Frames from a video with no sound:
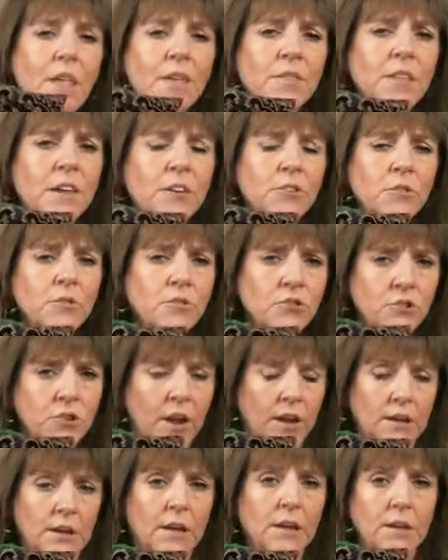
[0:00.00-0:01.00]
They do
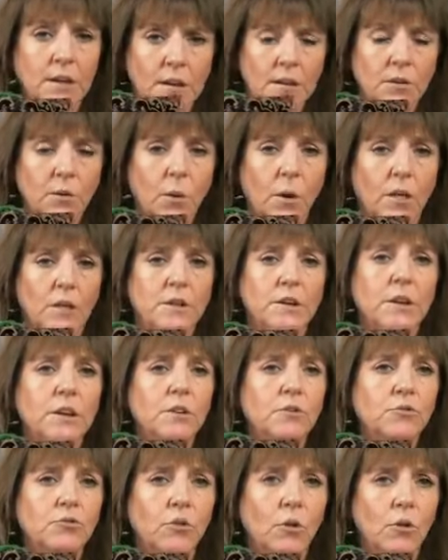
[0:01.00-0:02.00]
check it in quality
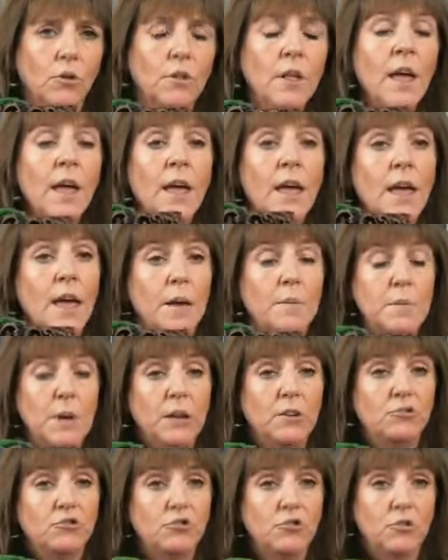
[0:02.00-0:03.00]
control and
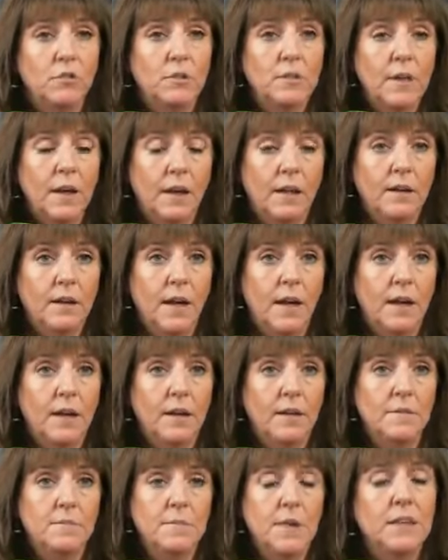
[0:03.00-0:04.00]
make sure that
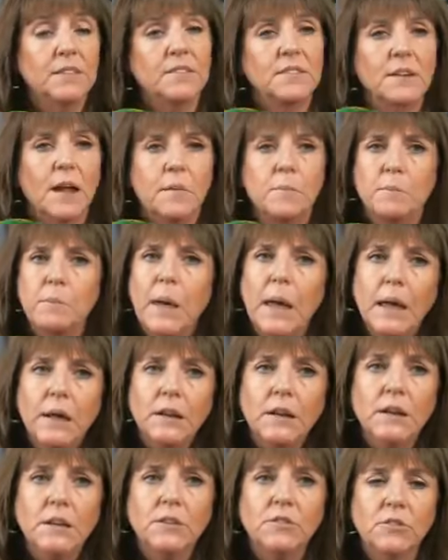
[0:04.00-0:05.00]
it's not
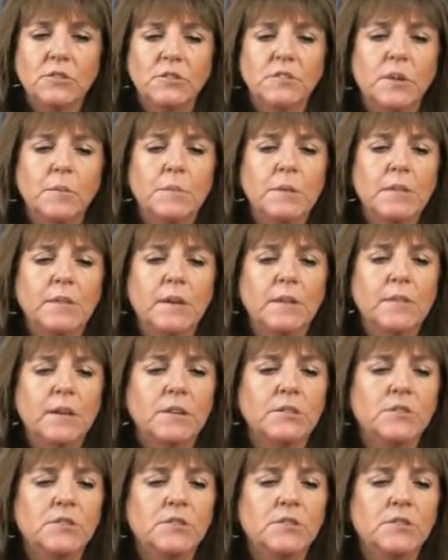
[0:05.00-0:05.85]
bent or something like that.